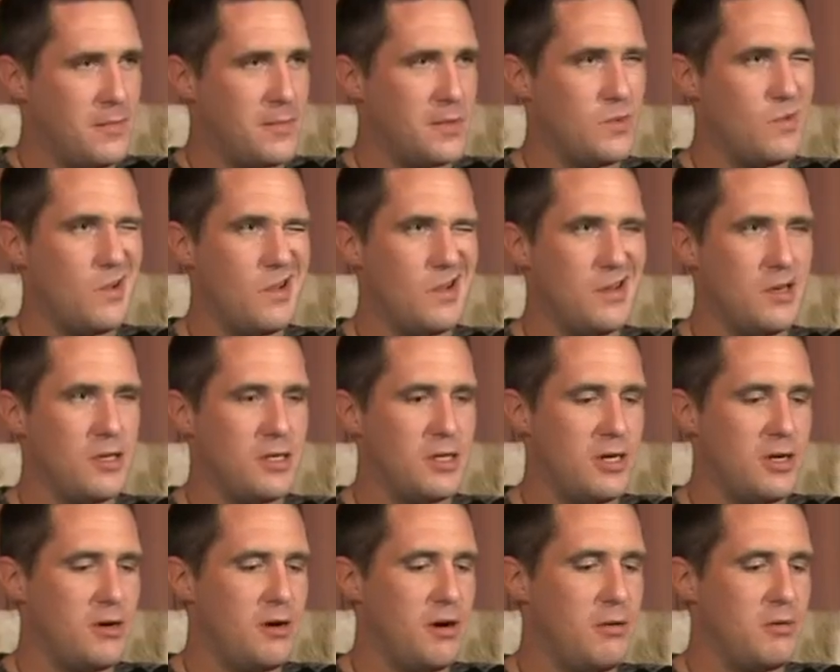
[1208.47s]
smoking a
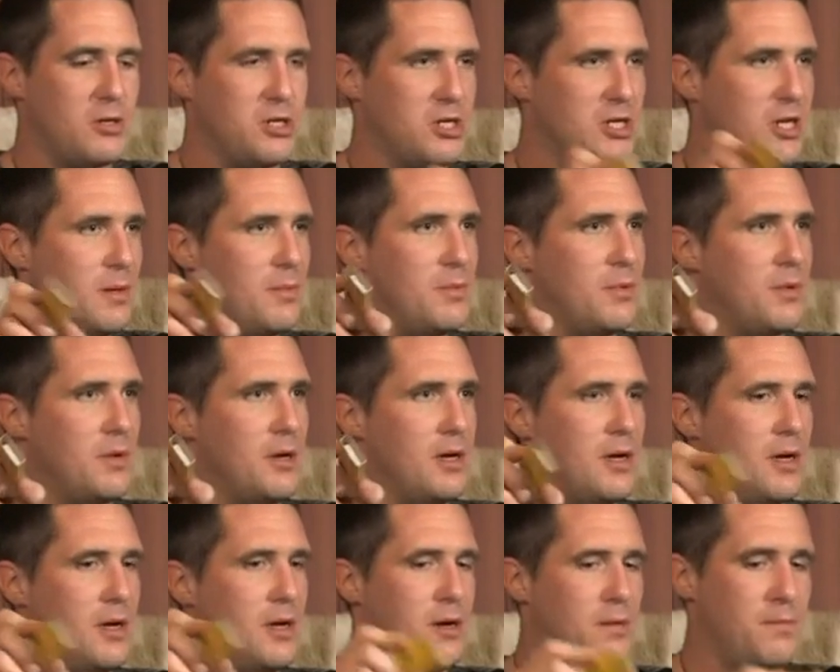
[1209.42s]
cigarette with yeah. ship
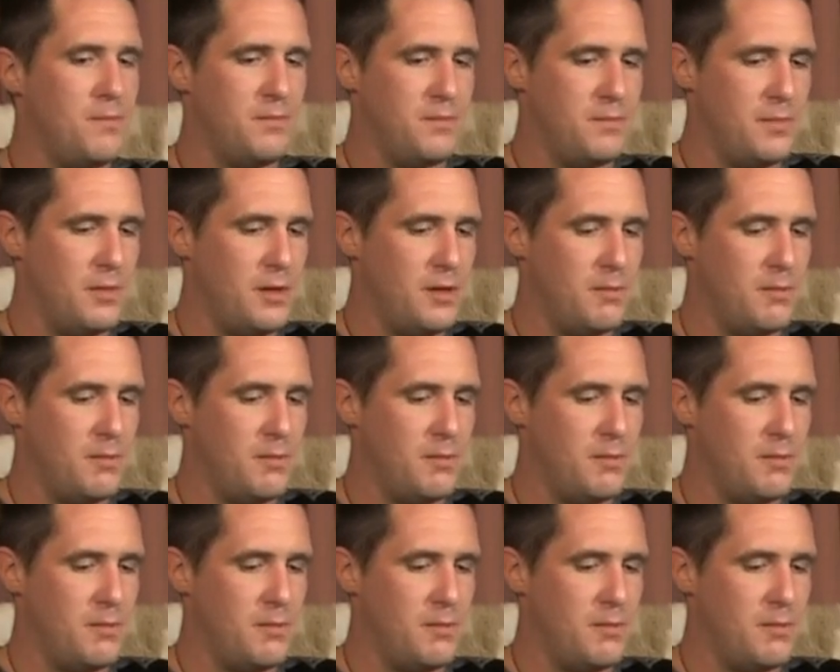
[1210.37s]
um,